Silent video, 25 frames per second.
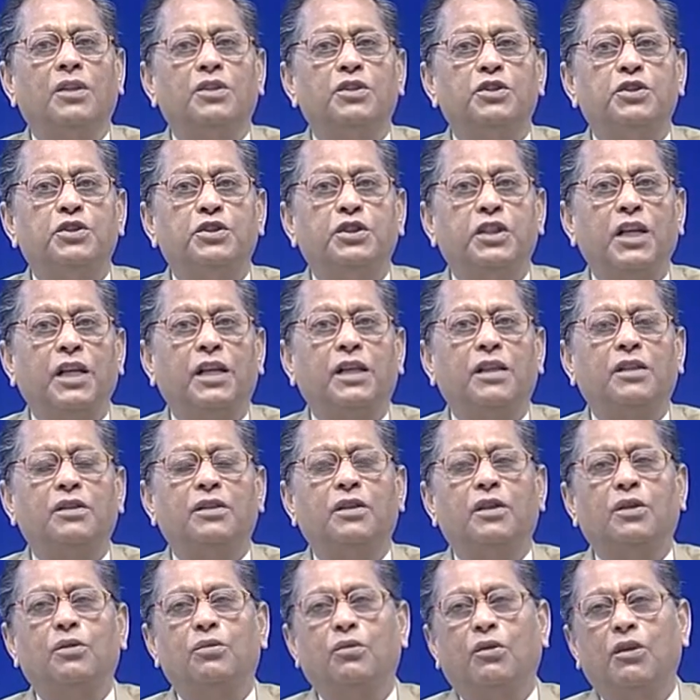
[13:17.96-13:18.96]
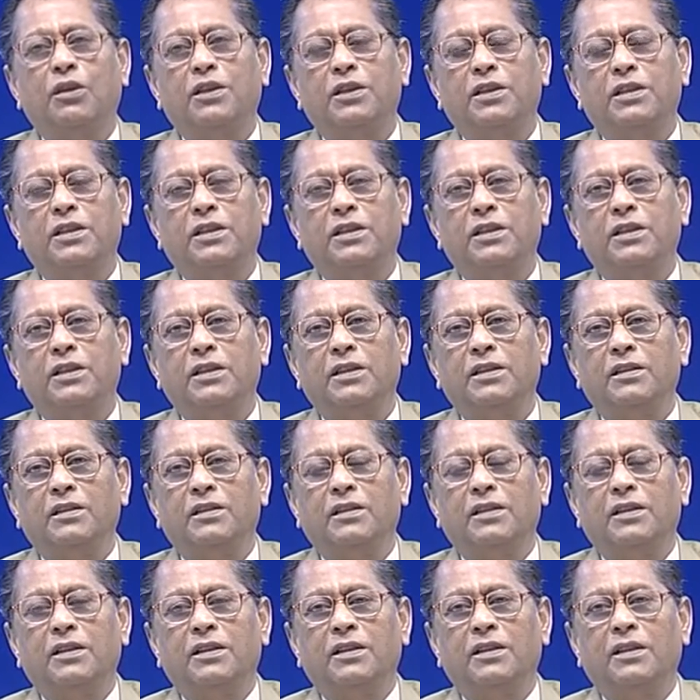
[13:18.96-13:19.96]
check the quality
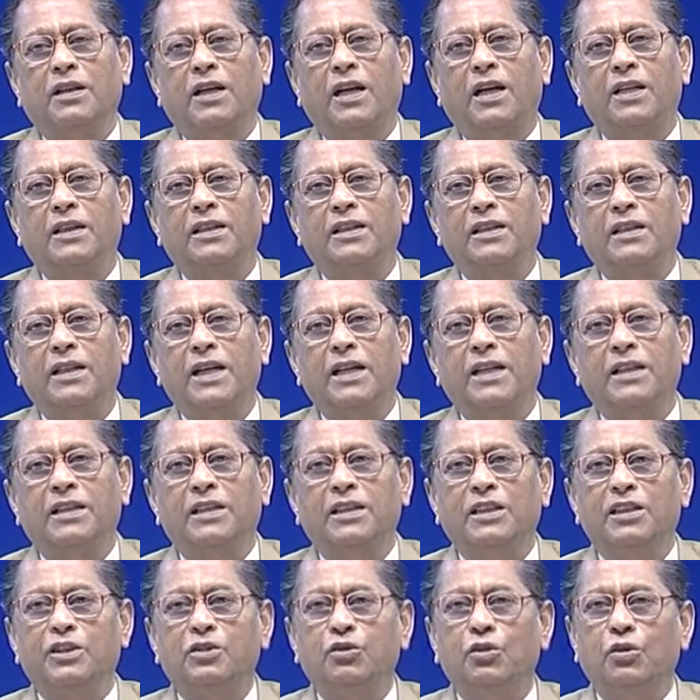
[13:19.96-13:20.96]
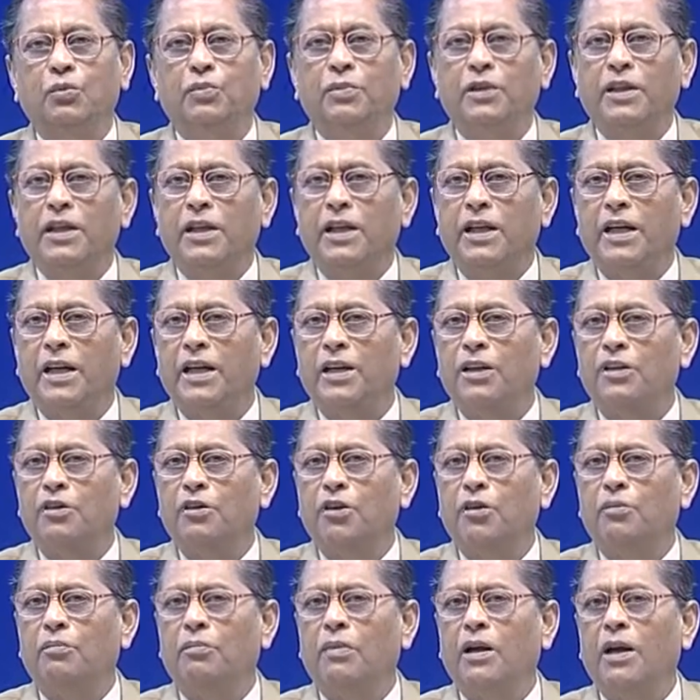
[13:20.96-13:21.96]
at the end, this will be end
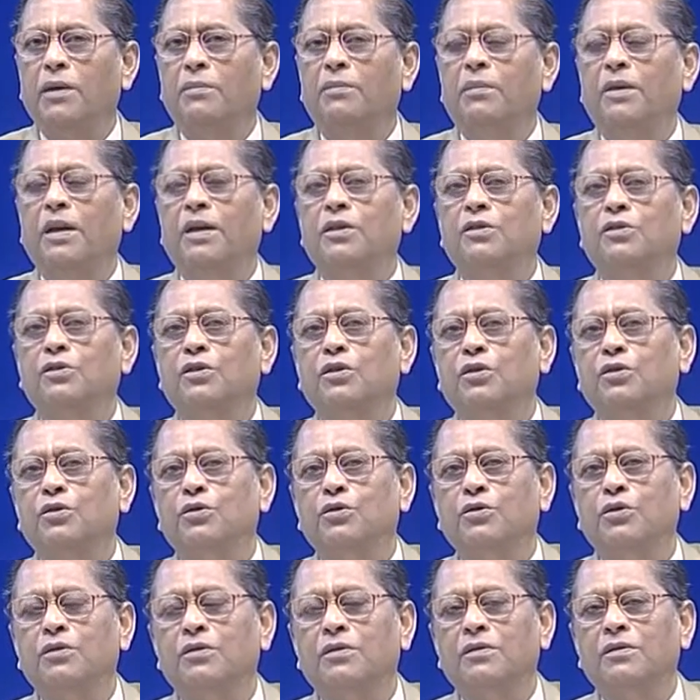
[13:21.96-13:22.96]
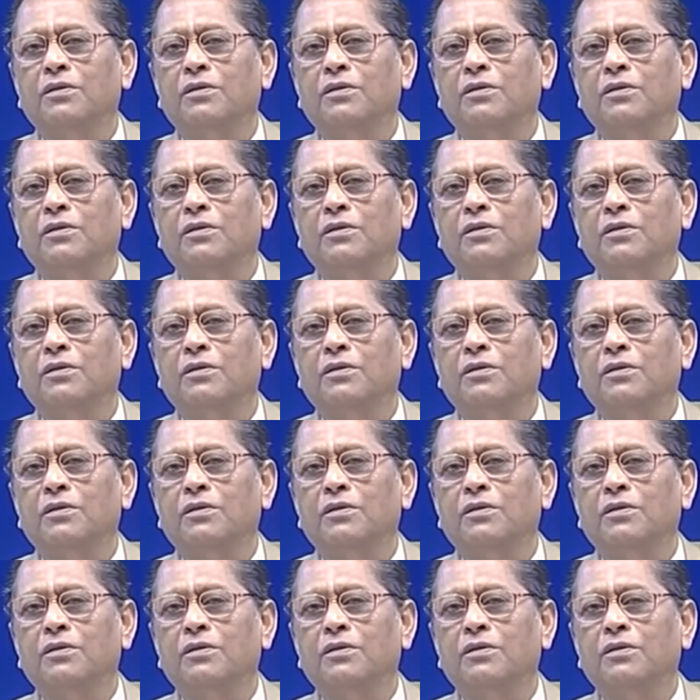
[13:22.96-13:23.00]
of pipeline solution.